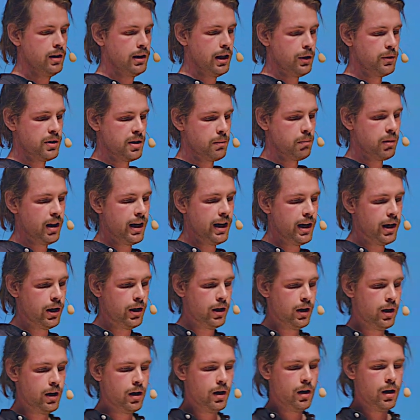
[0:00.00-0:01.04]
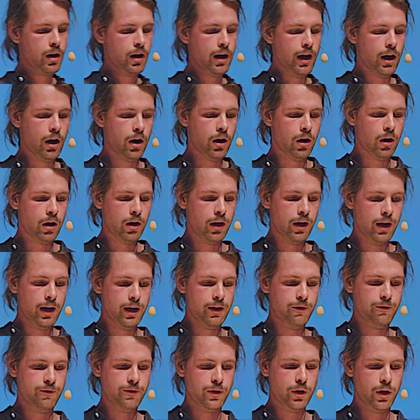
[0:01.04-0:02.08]
there is a player, or
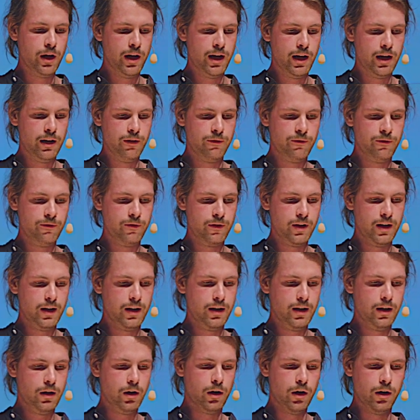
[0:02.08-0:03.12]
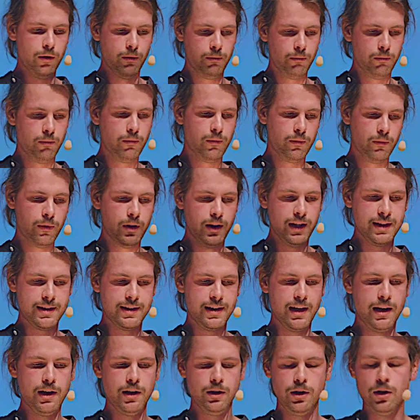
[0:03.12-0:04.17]
if you have, or let's
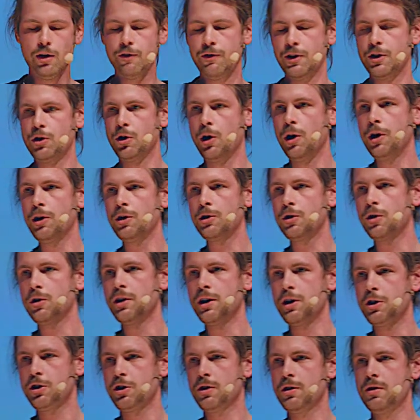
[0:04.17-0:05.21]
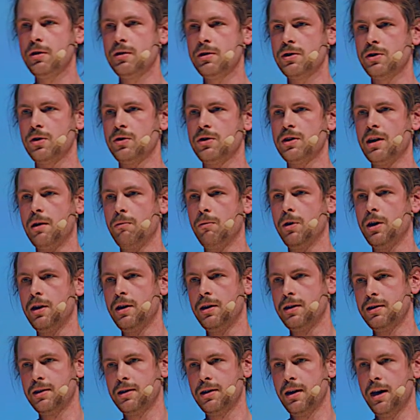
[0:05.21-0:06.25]
say you have a turn condition, so someone
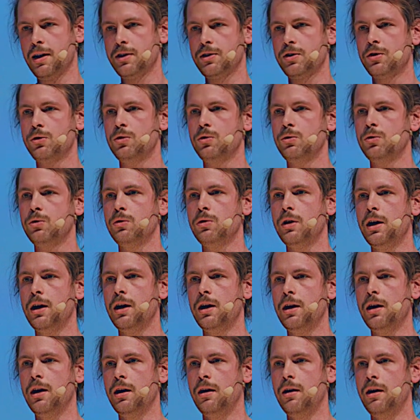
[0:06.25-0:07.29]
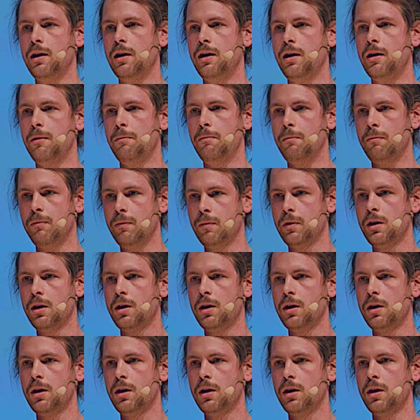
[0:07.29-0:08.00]
is, has to do, uh, um,